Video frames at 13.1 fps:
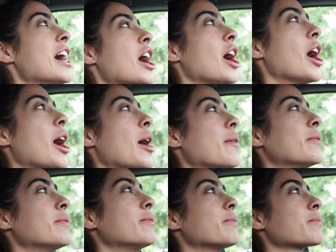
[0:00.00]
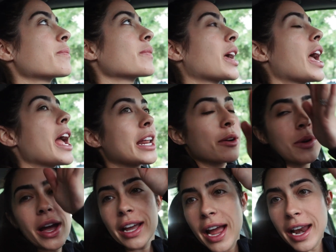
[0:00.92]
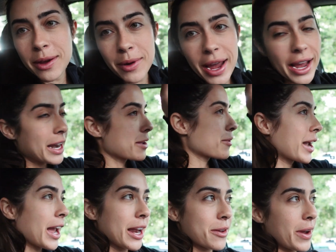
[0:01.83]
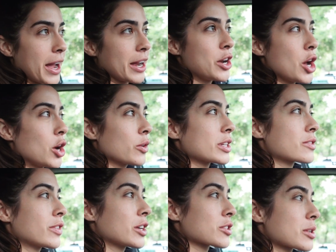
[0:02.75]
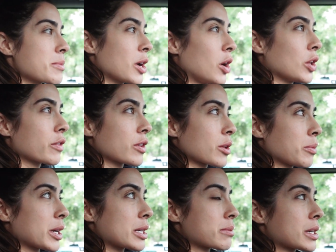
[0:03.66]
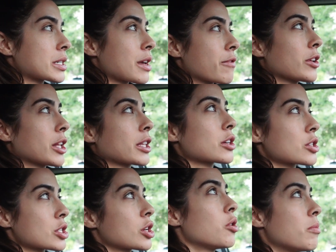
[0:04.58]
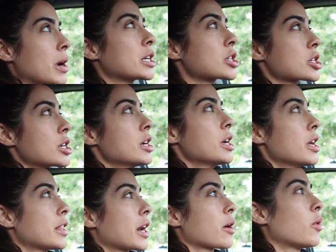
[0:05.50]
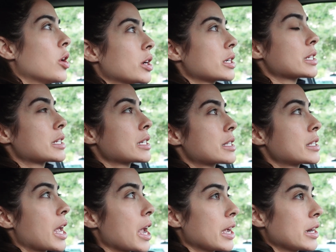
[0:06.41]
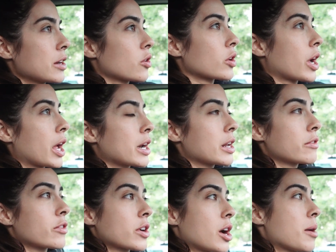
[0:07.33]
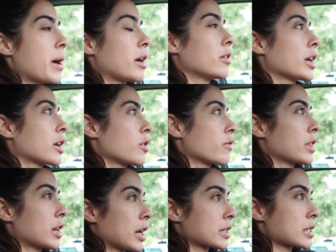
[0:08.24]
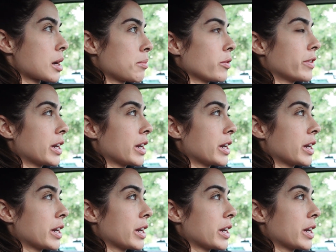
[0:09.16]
Um, anyway, anyway, anyway, anyway, I know this video is gonna be all over the place because I feel like there's so much that I want to say, and it'll kind of come out like over the next couple of